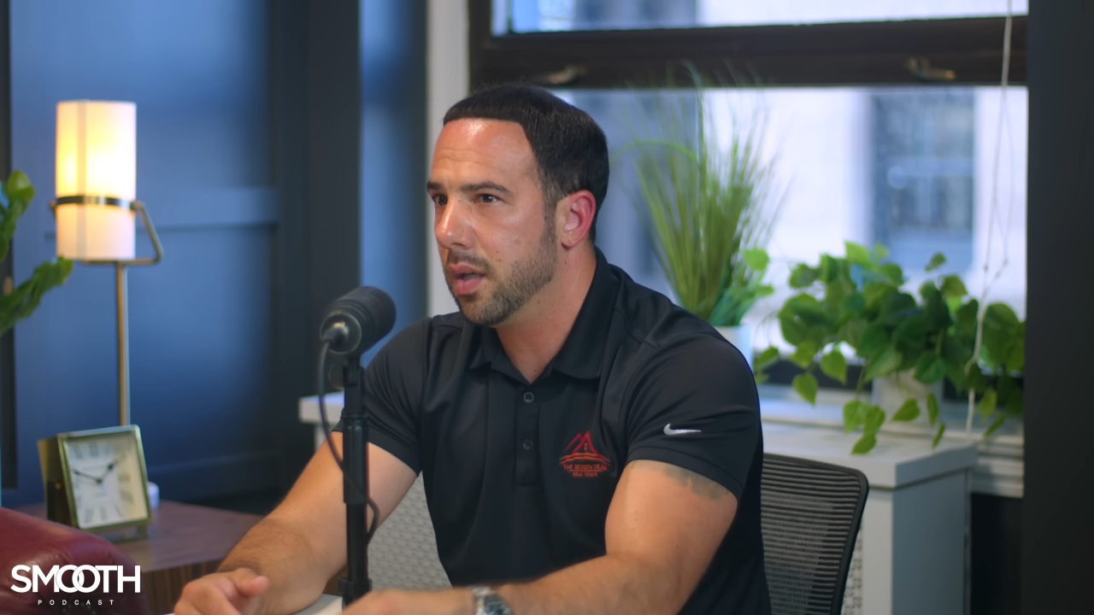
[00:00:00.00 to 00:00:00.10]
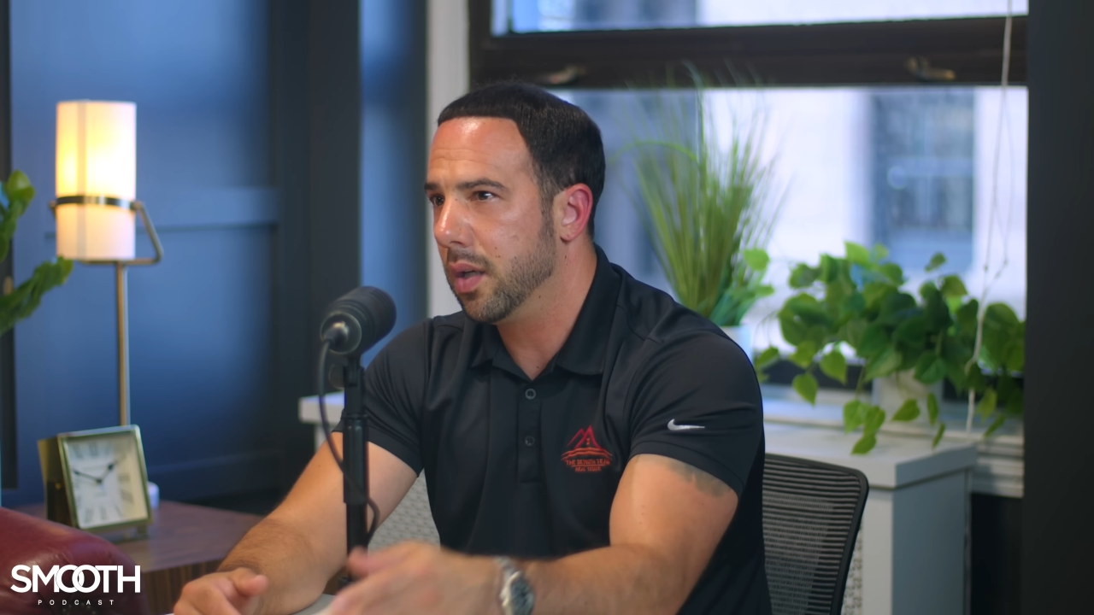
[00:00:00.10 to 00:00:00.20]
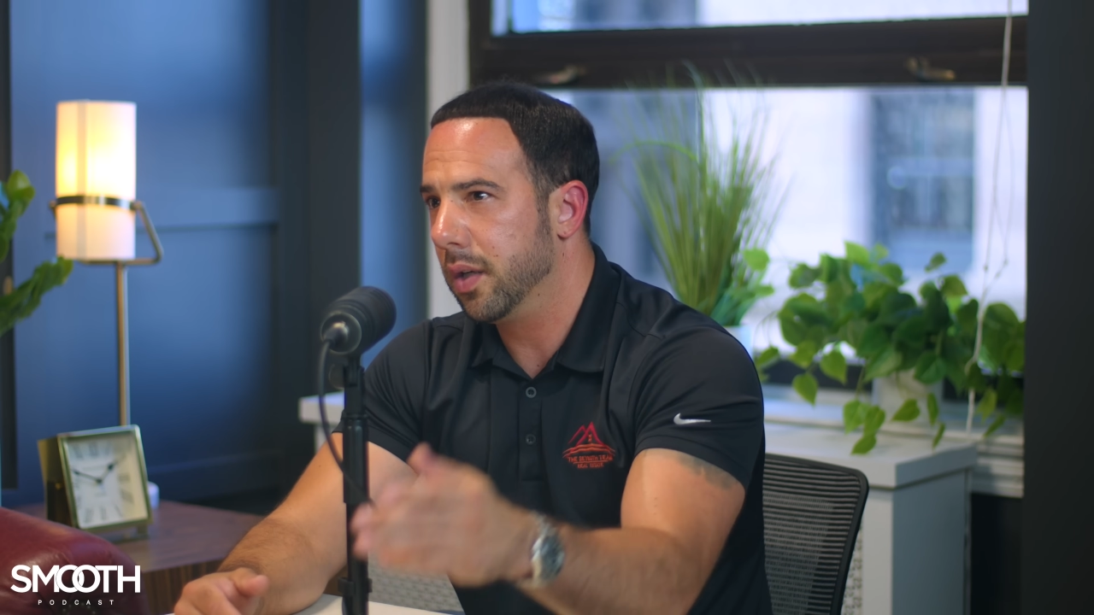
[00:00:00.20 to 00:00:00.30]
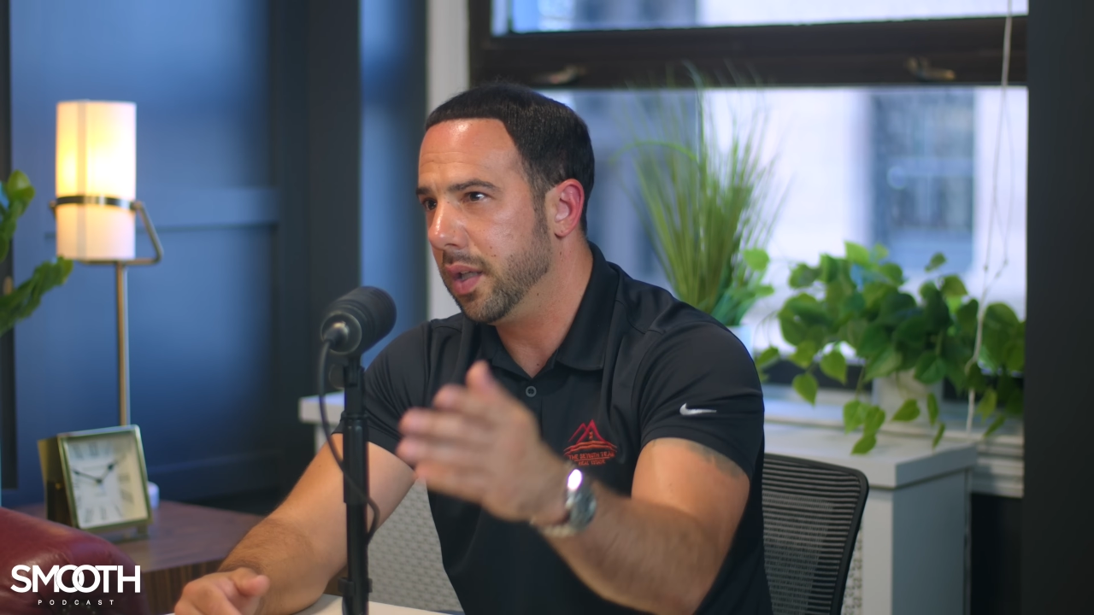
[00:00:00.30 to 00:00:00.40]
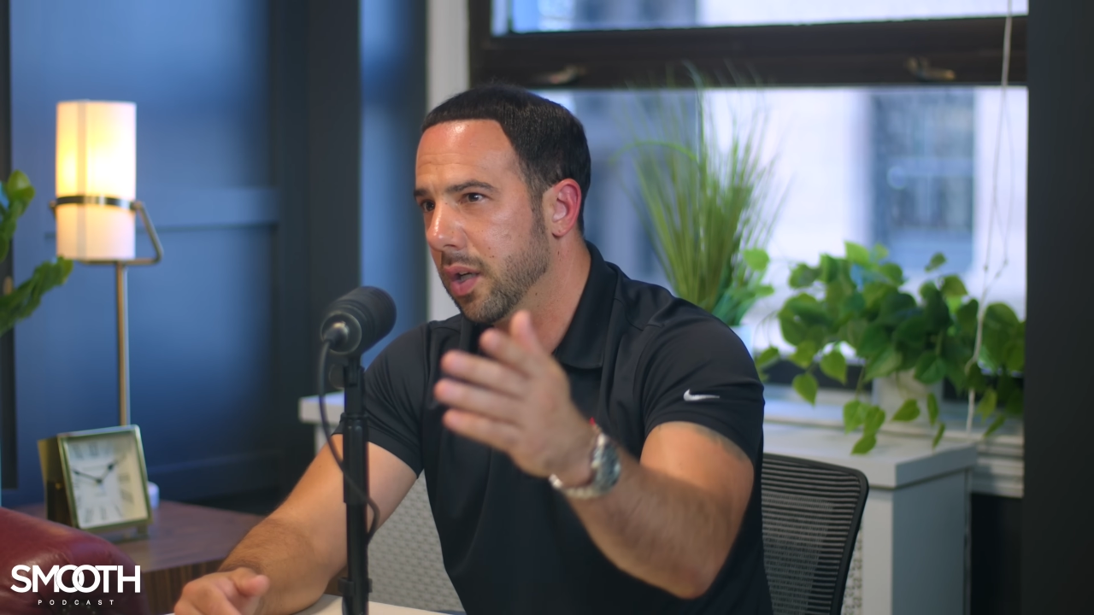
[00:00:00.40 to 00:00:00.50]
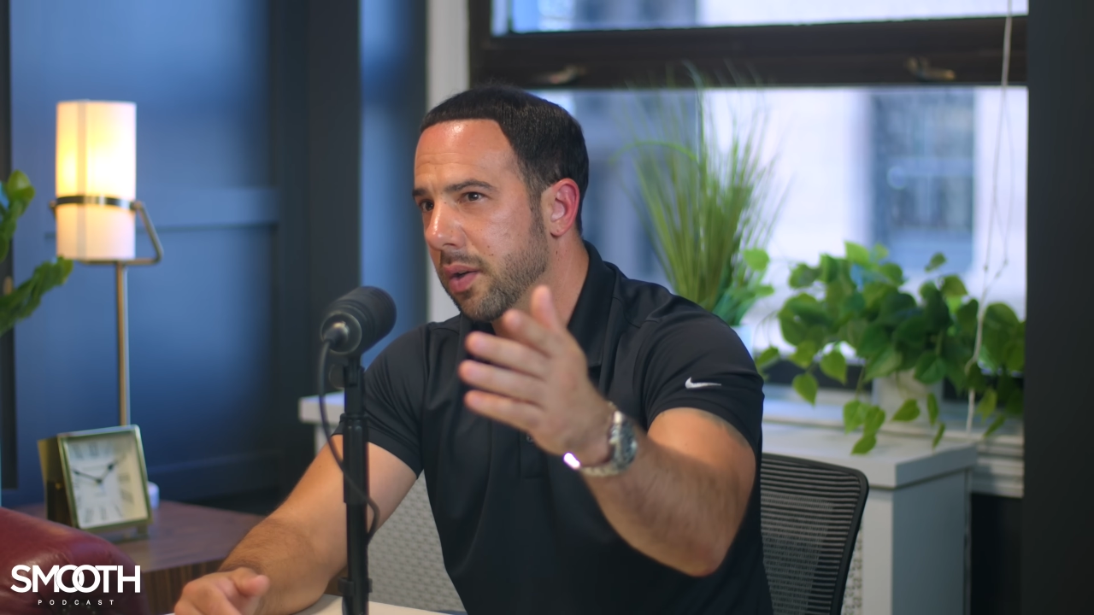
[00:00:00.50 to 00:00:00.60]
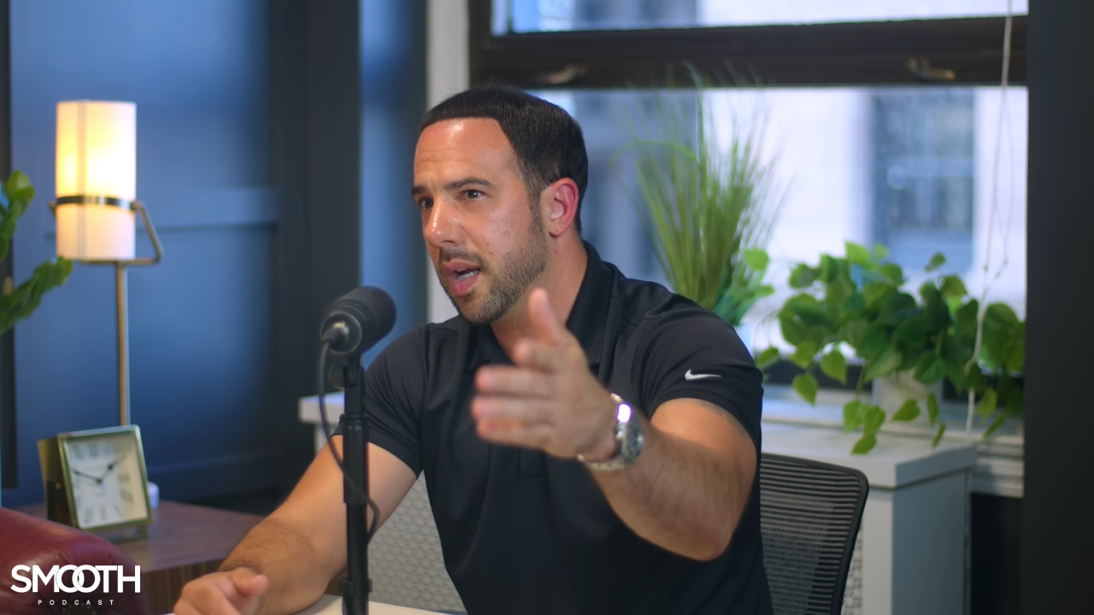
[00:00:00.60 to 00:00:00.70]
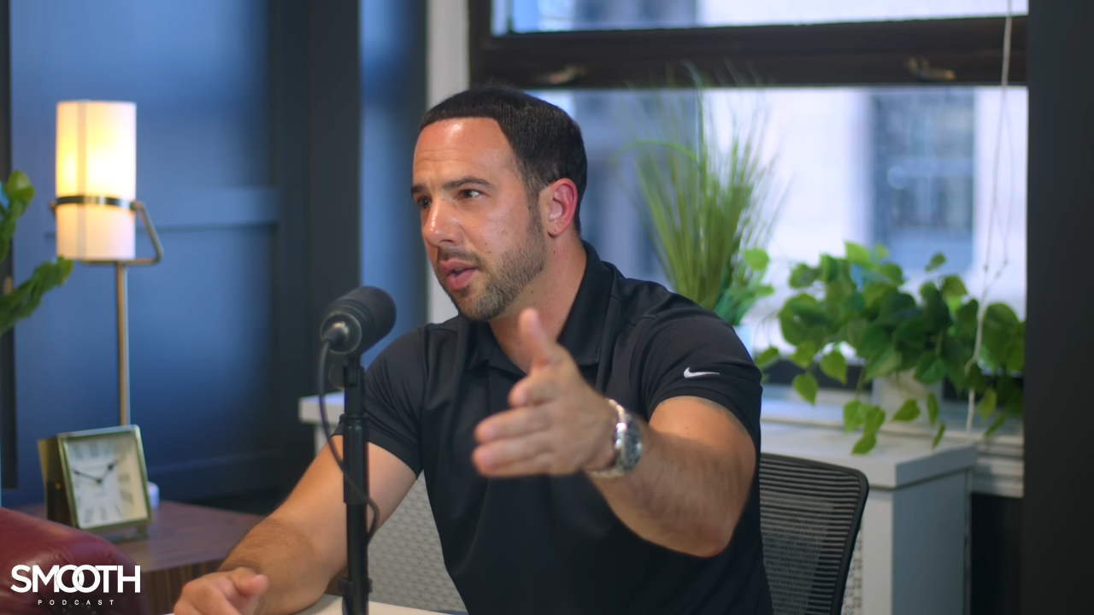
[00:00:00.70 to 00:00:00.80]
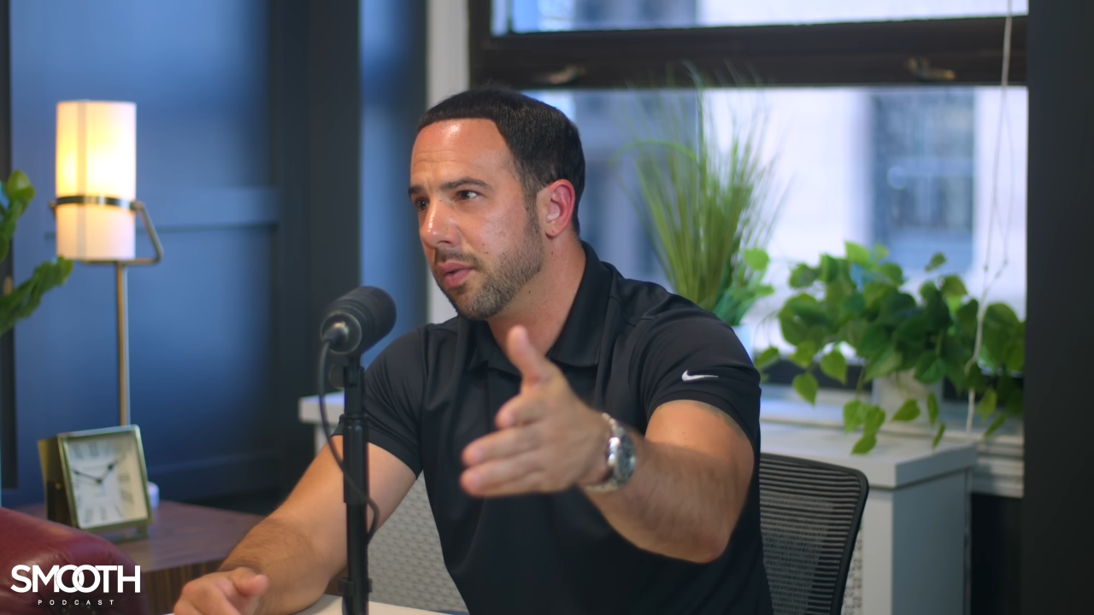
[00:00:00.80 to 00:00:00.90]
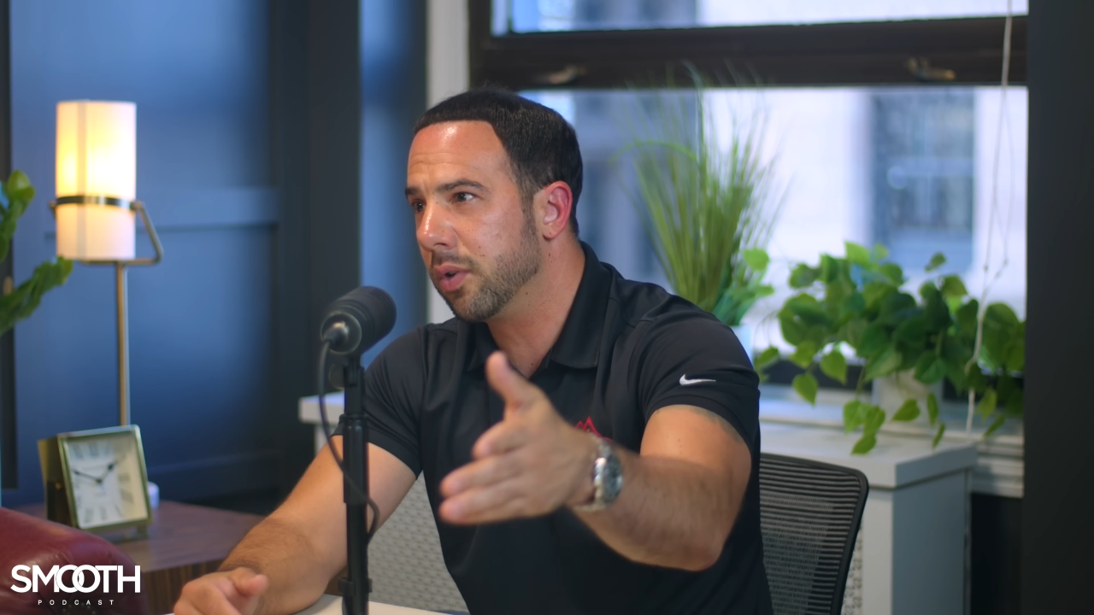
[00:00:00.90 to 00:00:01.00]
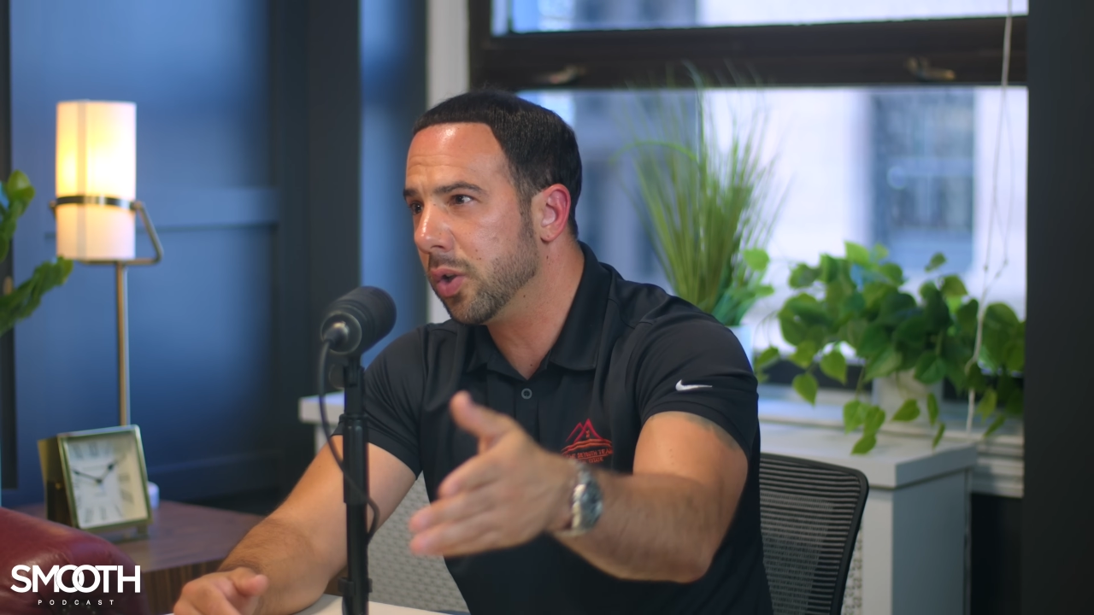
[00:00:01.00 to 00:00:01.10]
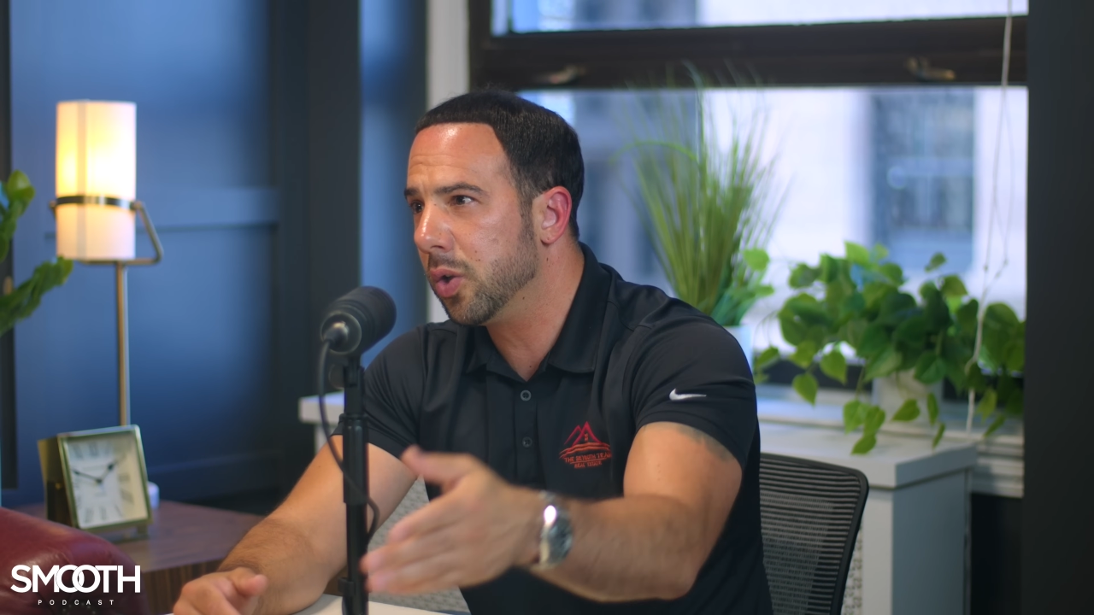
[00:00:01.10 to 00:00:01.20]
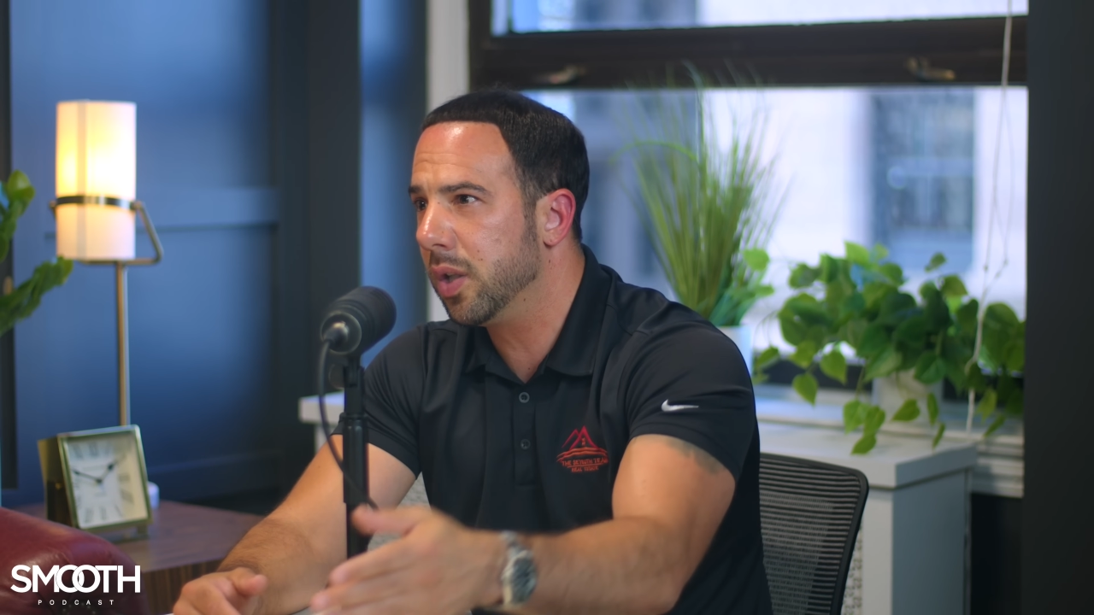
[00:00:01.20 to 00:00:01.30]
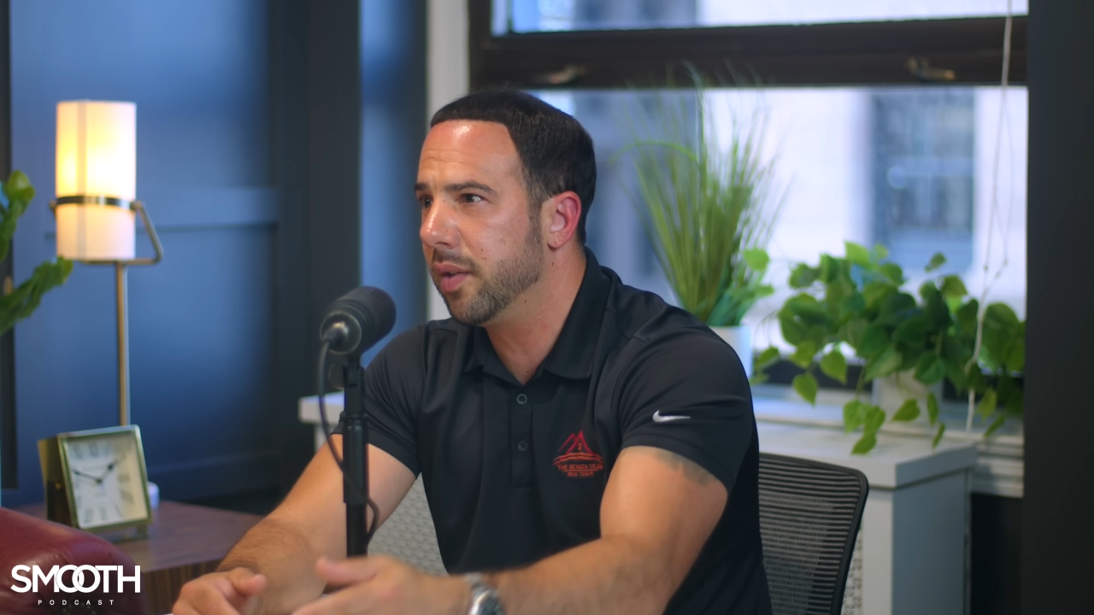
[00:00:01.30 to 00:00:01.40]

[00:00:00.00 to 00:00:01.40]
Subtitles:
A year down the road,